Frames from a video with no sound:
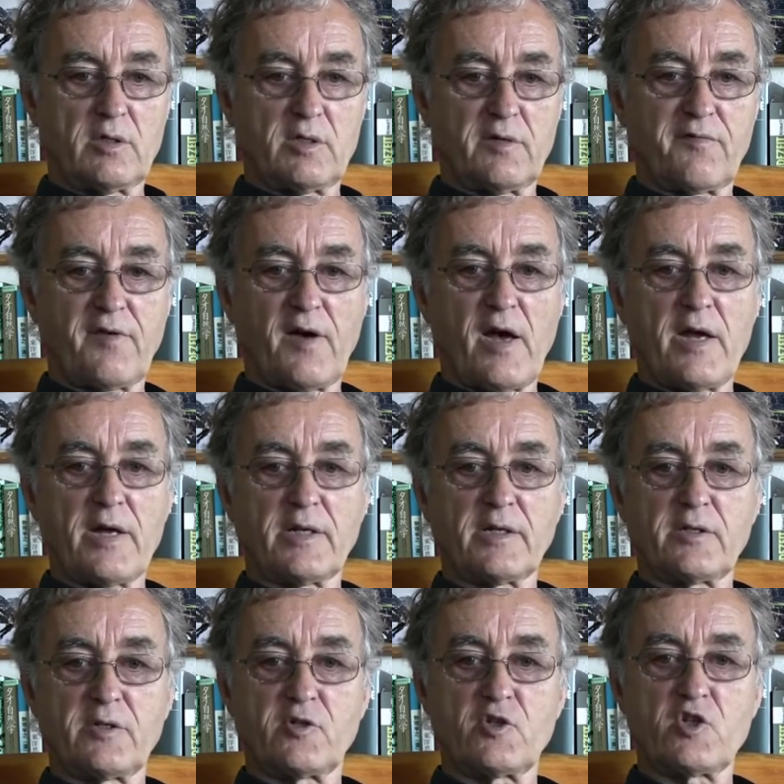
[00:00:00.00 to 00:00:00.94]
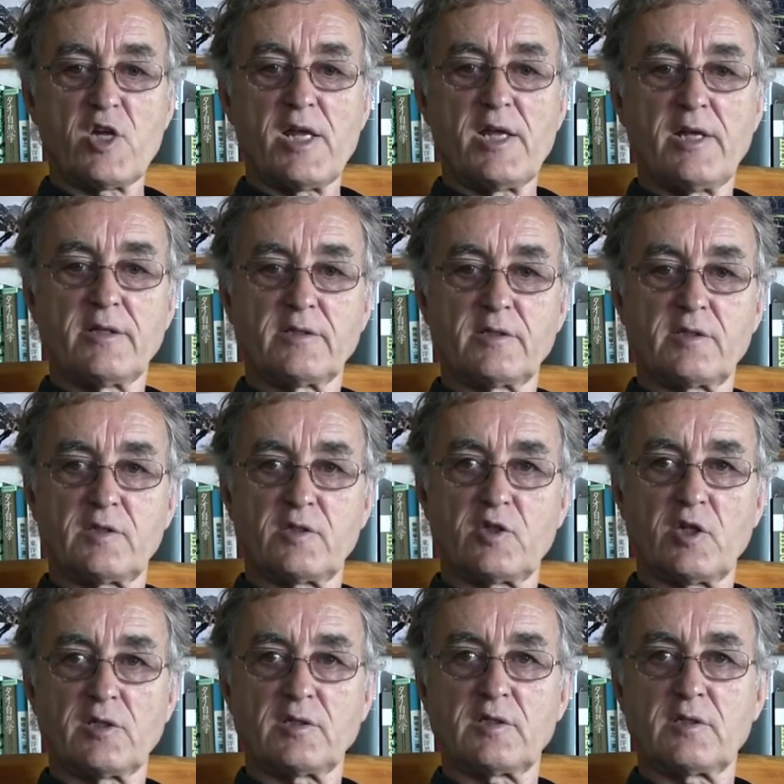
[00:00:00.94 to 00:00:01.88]
defined genes
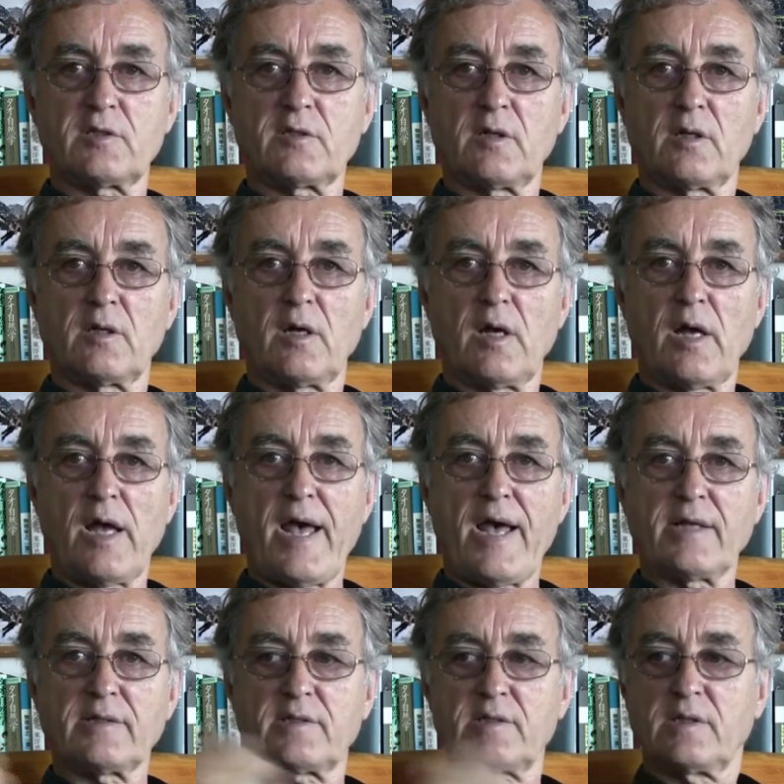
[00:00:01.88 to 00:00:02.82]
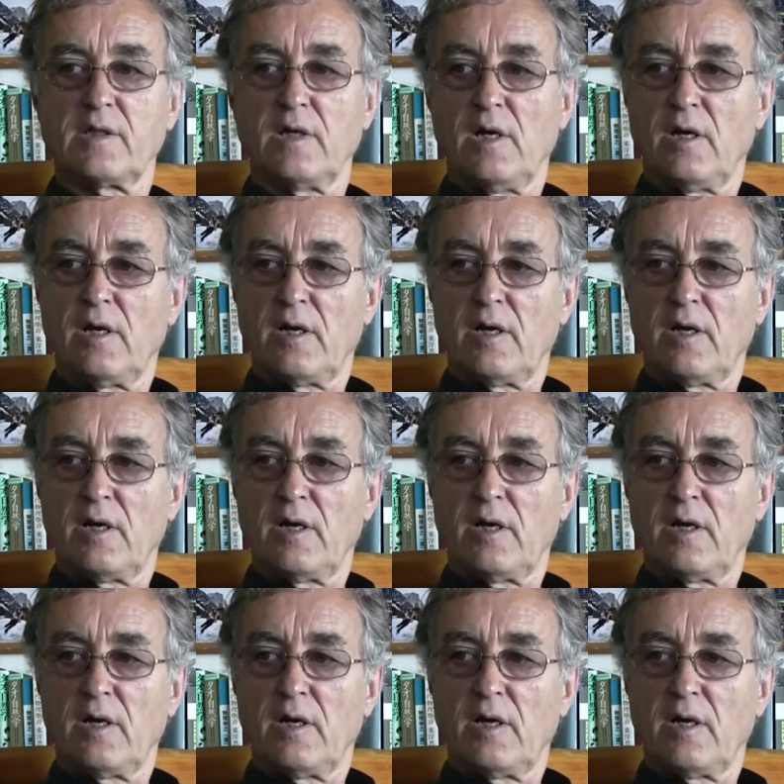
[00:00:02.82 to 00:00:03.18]
just as